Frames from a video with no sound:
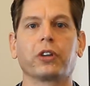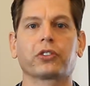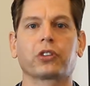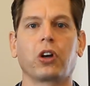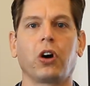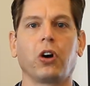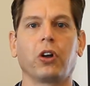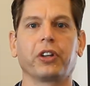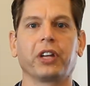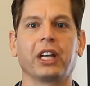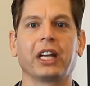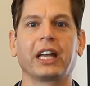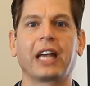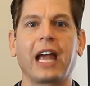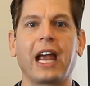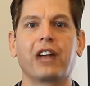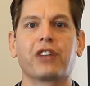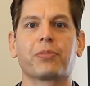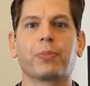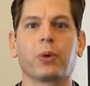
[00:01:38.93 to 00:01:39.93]
it's called
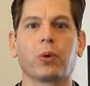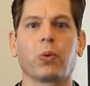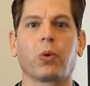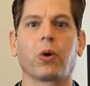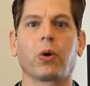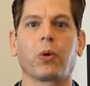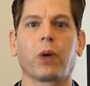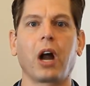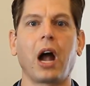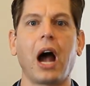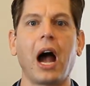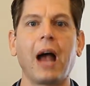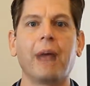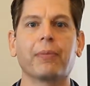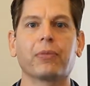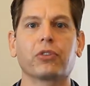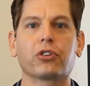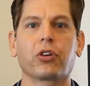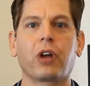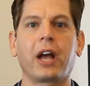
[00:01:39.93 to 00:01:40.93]
engagement war, where
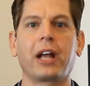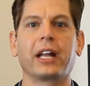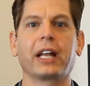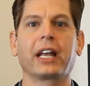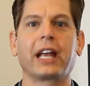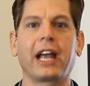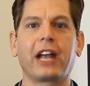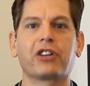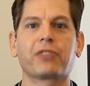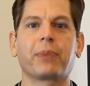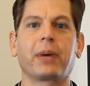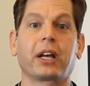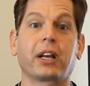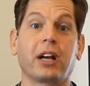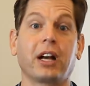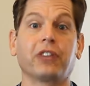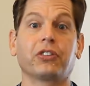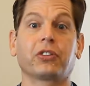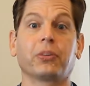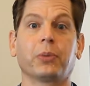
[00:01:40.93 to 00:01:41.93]
I'm trying to engage my
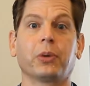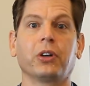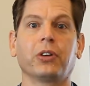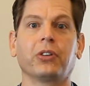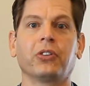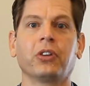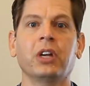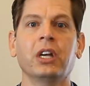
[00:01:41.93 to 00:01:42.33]
customers,